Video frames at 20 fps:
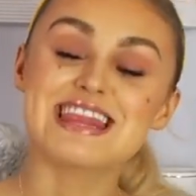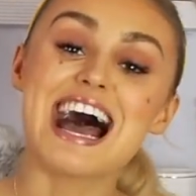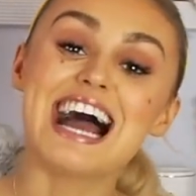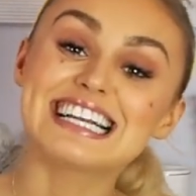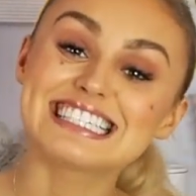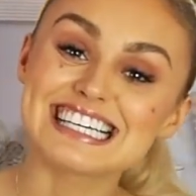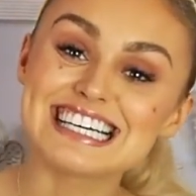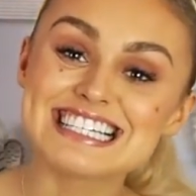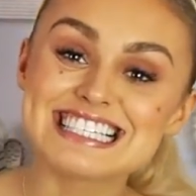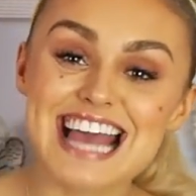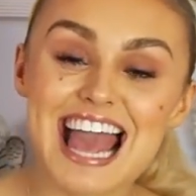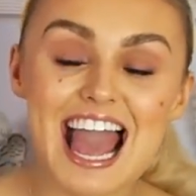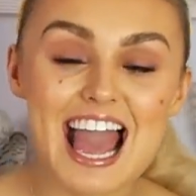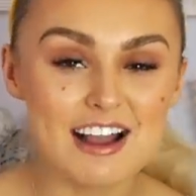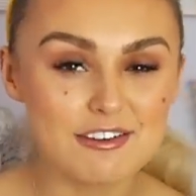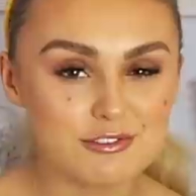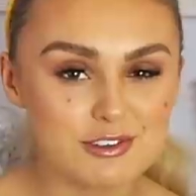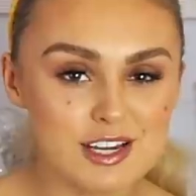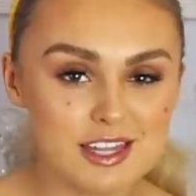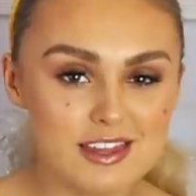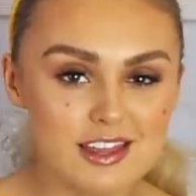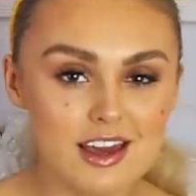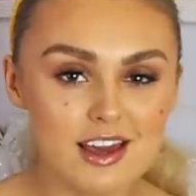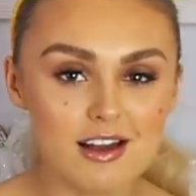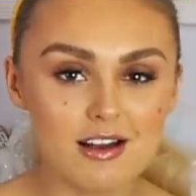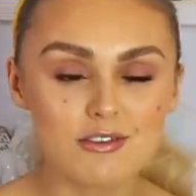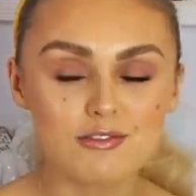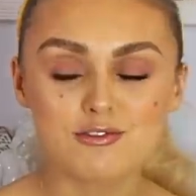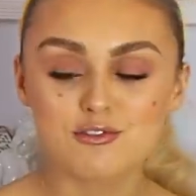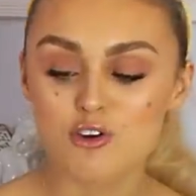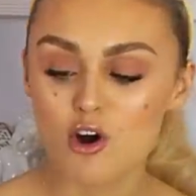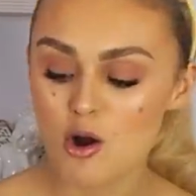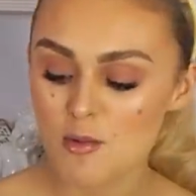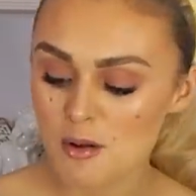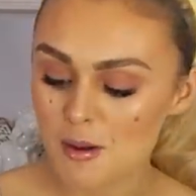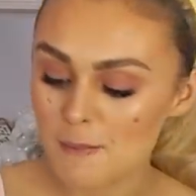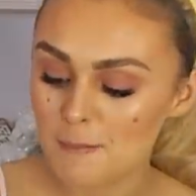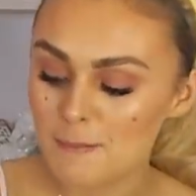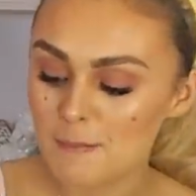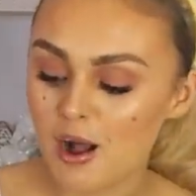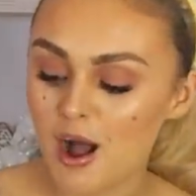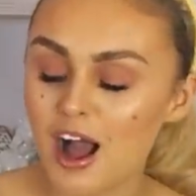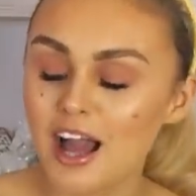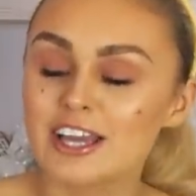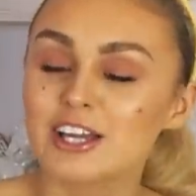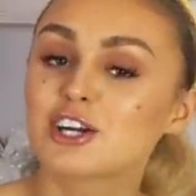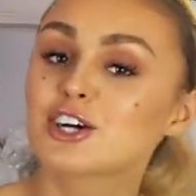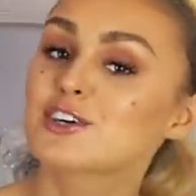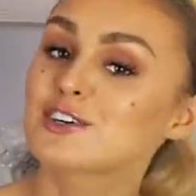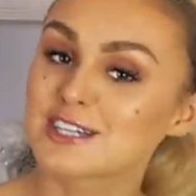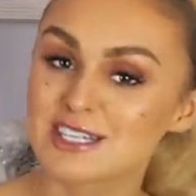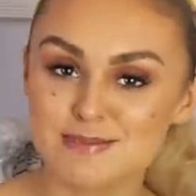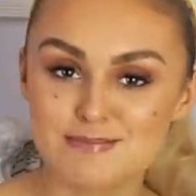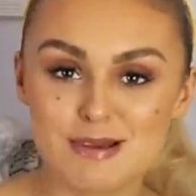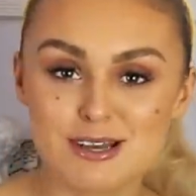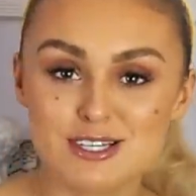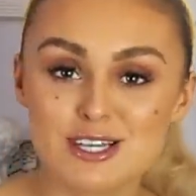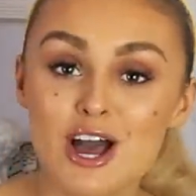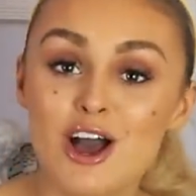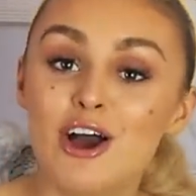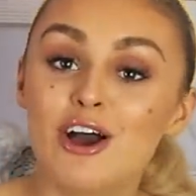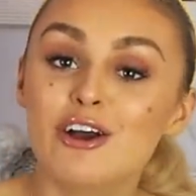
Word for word: that is everything from my Christmas